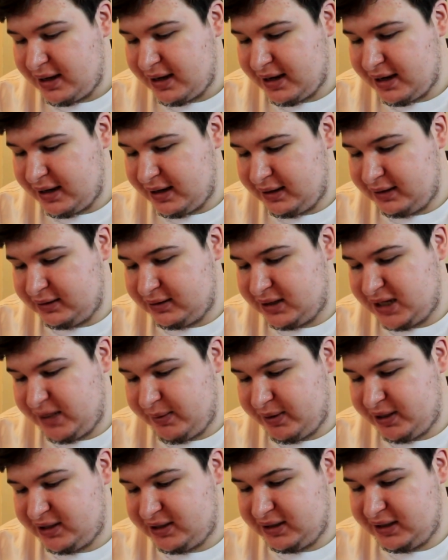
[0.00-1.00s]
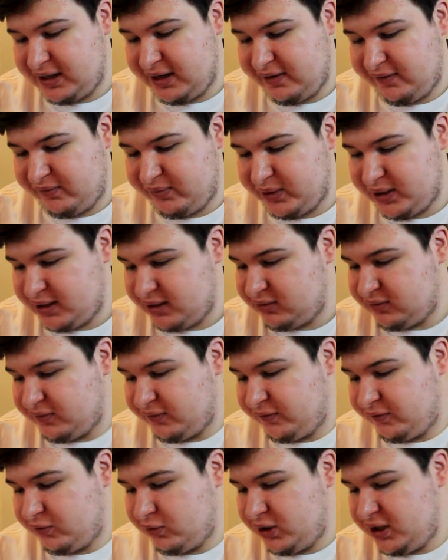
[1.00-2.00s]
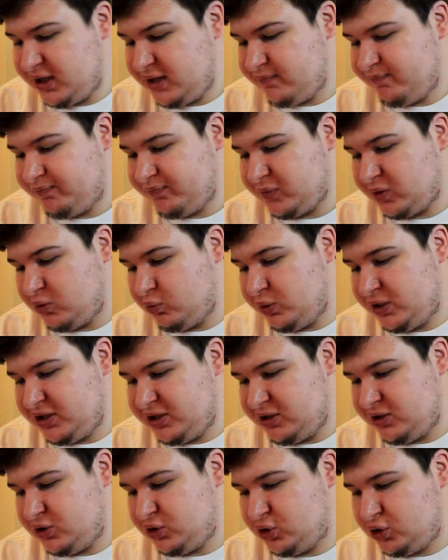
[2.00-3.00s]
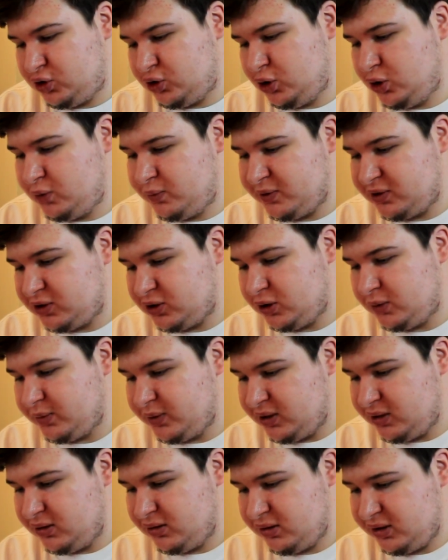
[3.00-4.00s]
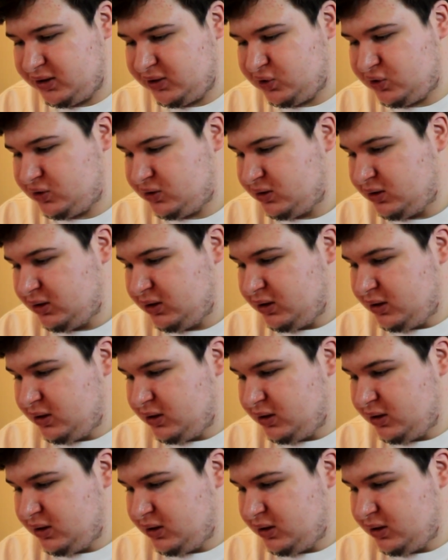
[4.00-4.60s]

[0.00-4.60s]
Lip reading: and they basically gave me this for free, which is super nice.